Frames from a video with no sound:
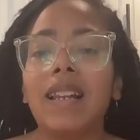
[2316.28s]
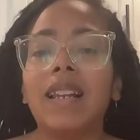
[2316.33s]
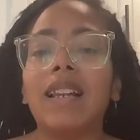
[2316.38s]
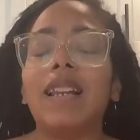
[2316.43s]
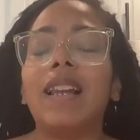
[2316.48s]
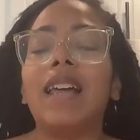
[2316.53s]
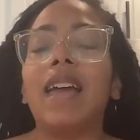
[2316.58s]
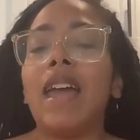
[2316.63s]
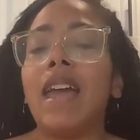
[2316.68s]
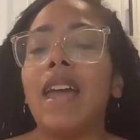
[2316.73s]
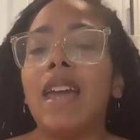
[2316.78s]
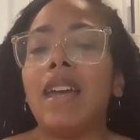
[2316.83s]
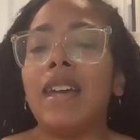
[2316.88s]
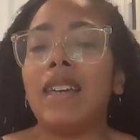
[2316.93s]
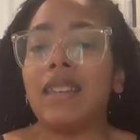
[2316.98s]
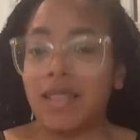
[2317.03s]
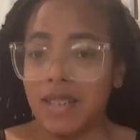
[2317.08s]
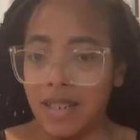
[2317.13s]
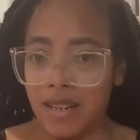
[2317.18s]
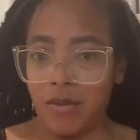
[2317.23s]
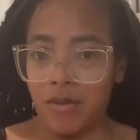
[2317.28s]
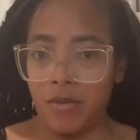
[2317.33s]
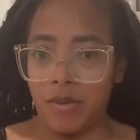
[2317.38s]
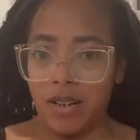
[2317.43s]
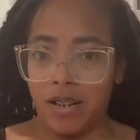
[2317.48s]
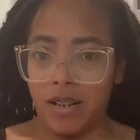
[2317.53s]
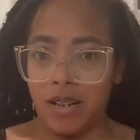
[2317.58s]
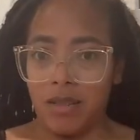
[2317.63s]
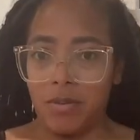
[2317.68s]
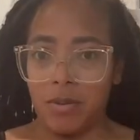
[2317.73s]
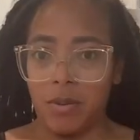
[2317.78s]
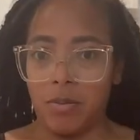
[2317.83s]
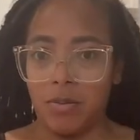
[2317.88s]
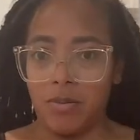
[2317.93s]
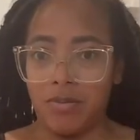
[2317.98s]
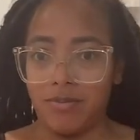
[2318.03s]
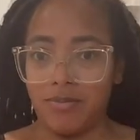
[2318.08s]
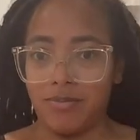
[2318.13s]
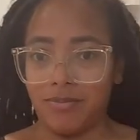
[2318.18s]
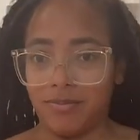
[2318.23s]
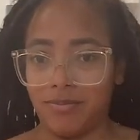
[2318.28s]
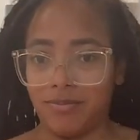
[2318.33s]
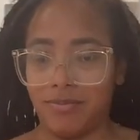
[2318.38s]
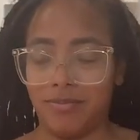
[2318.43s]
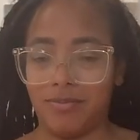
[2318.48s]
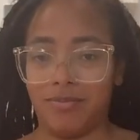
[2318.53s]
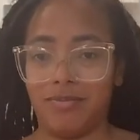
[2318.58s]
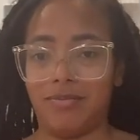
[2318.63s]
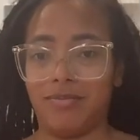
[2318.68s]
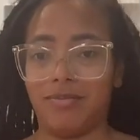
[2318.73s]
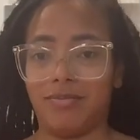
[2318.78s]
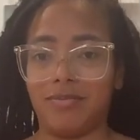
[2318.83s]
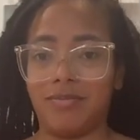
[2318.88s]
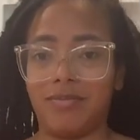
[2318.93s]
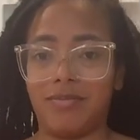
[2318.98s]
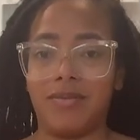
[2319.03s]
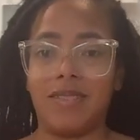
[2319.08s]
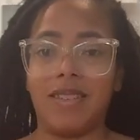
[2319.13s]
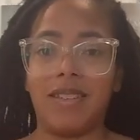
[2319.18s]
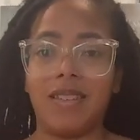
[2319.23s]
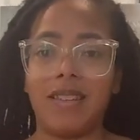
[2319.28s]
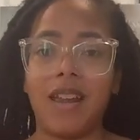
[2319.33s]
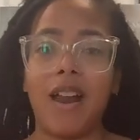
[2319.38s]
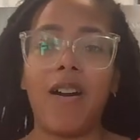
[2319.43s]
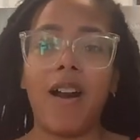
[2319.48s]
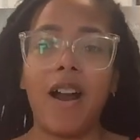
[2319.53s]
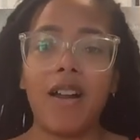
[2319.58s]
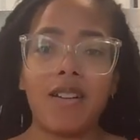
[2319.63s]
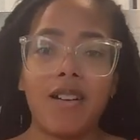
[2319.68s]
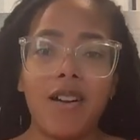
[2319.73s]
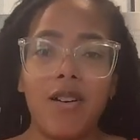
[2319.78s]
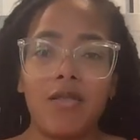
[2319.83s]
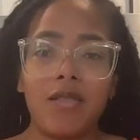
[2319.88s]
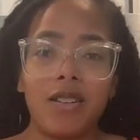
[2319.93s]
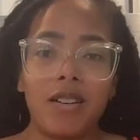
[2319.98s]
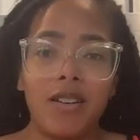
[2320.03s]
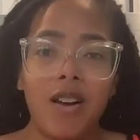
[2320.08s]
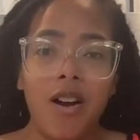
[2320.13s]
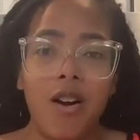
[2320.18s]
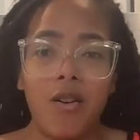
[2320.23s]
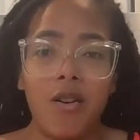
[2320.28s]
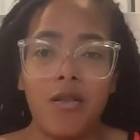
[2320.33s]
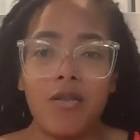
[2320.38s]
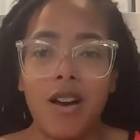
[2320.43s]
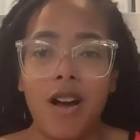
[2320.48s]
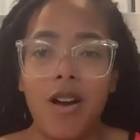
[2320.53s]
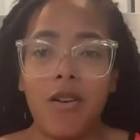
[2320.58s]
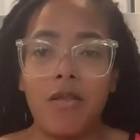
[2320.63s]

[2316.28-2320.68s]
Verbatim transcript: please get rid of these people. There are no, no,